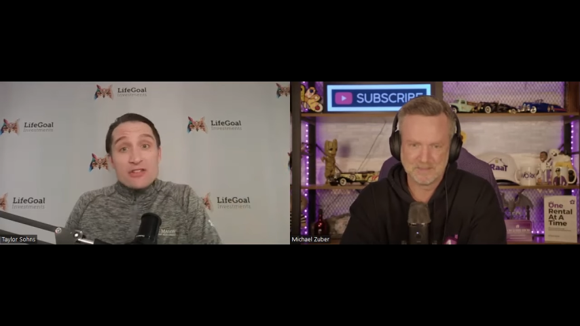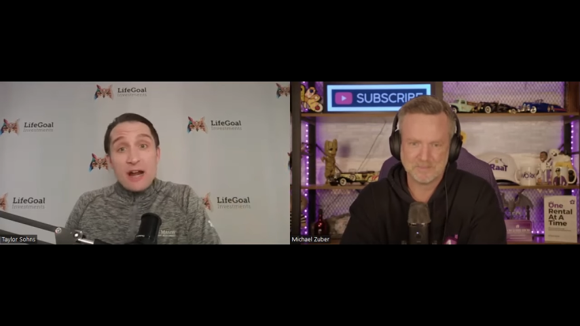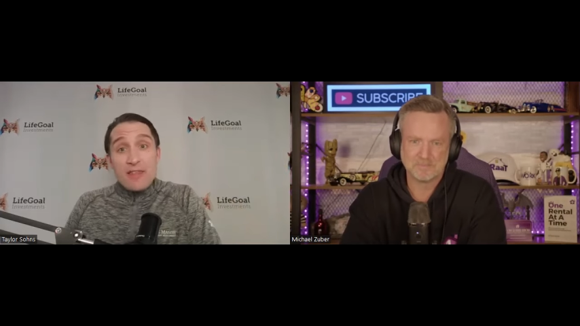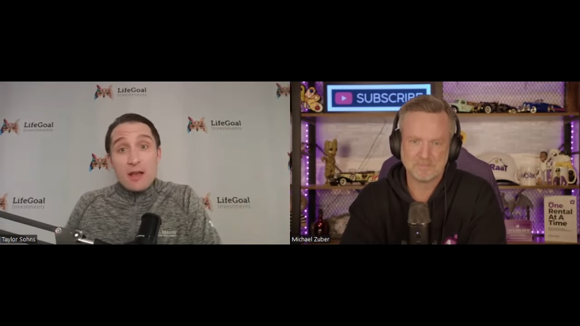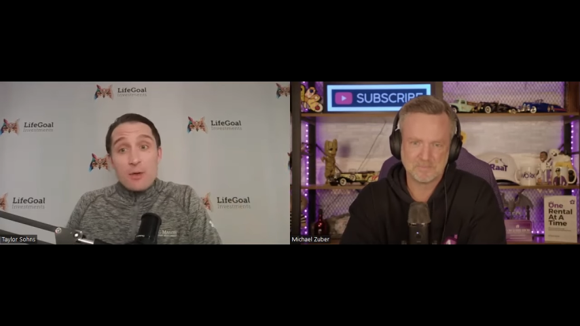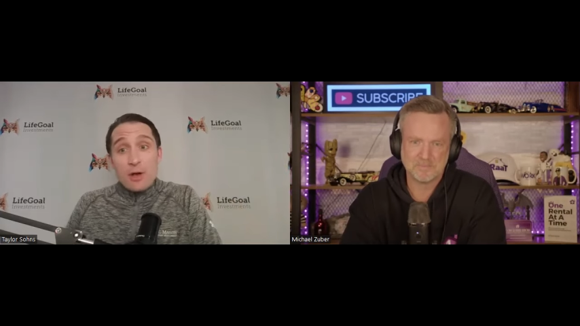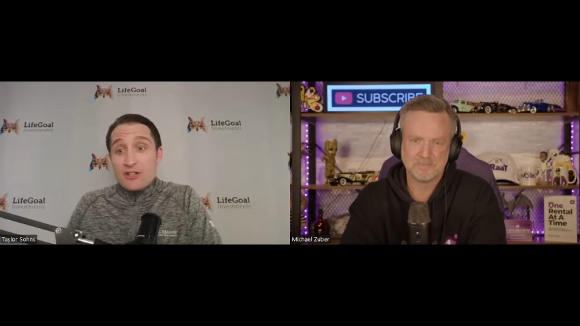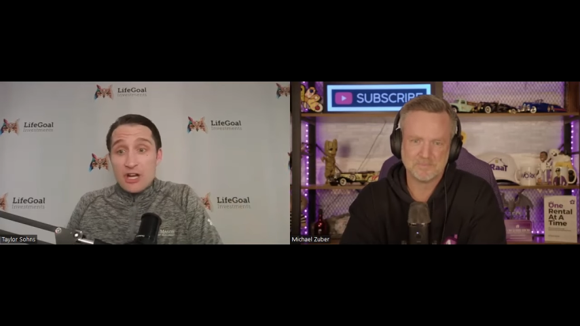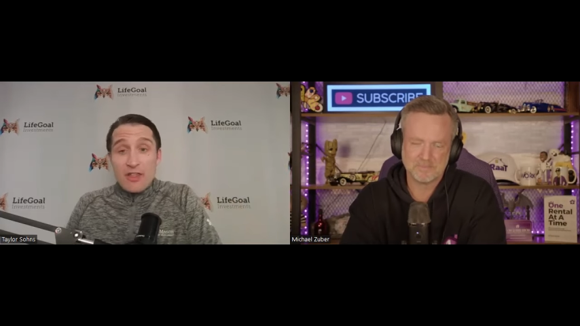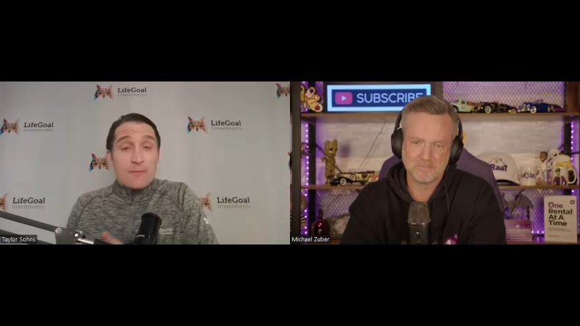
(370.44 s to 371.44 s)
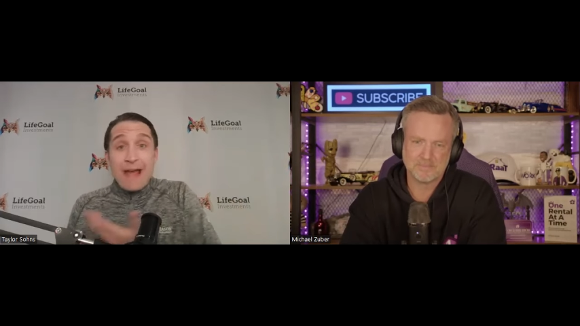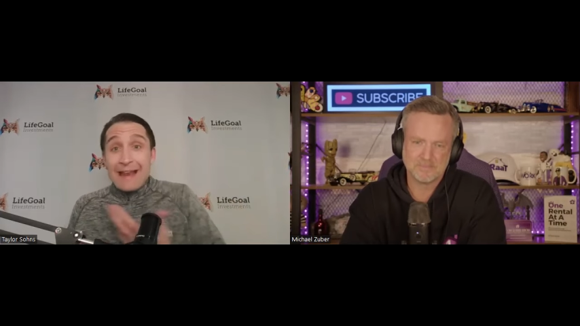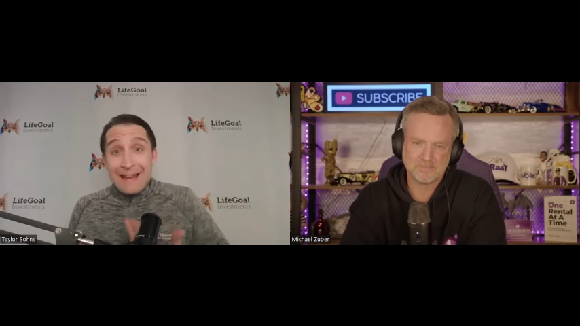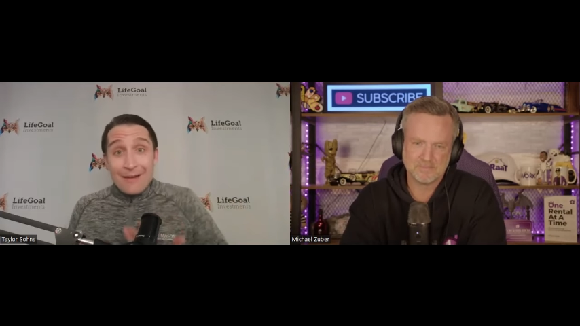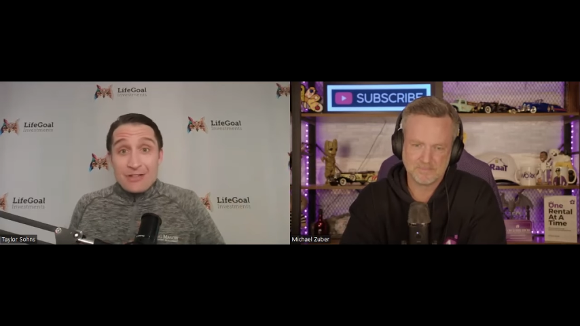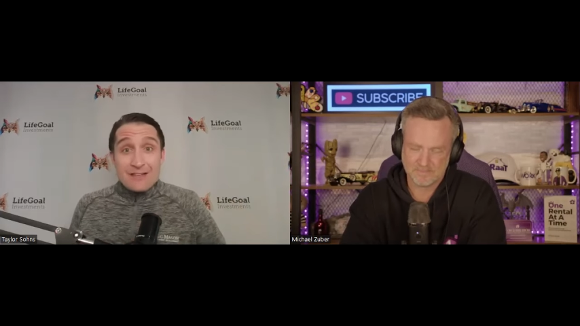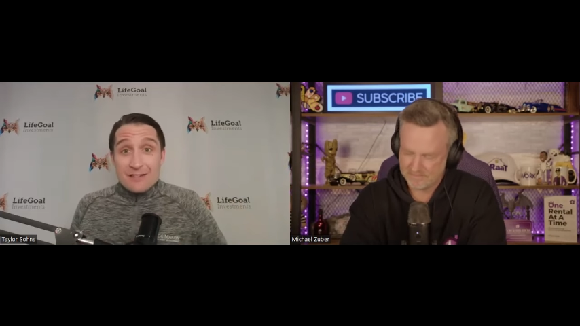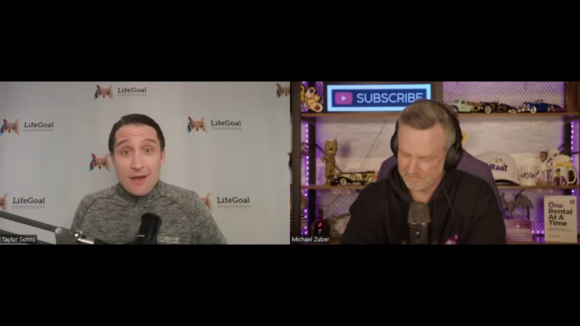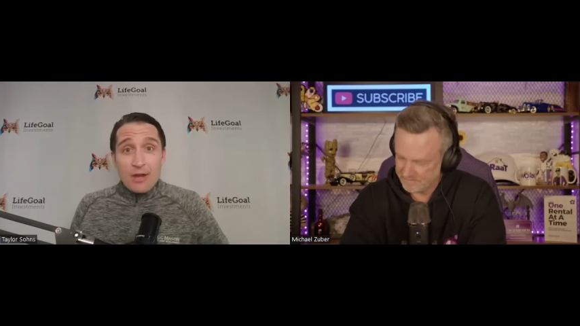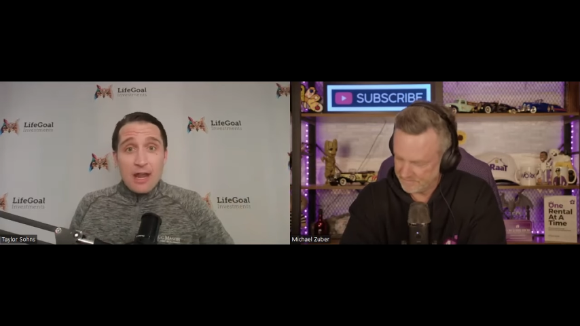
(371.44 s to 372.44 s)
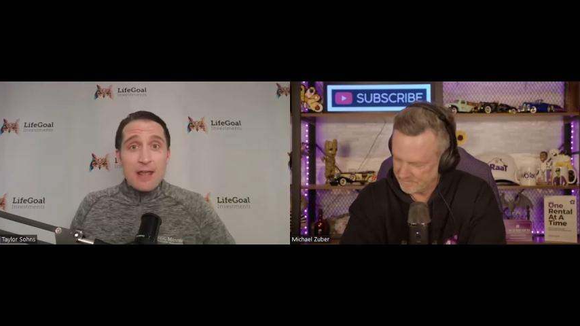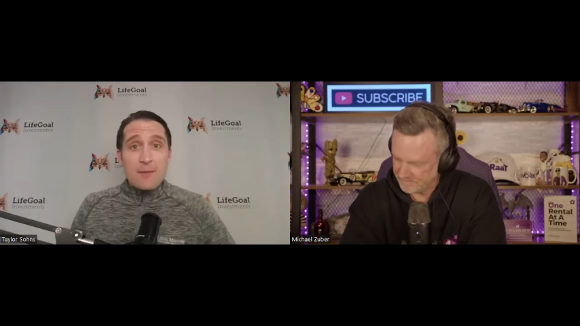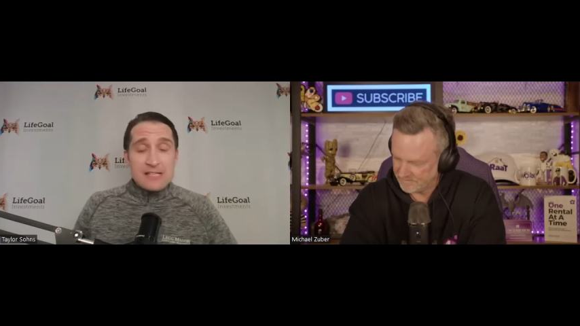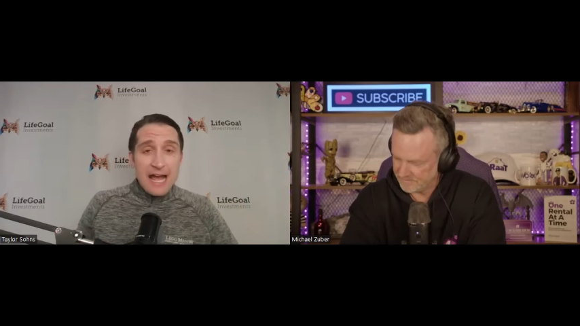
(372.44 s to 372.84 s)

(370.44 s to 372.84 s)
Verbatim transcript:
Speaker 1: side of the equation, another magnificent seven name is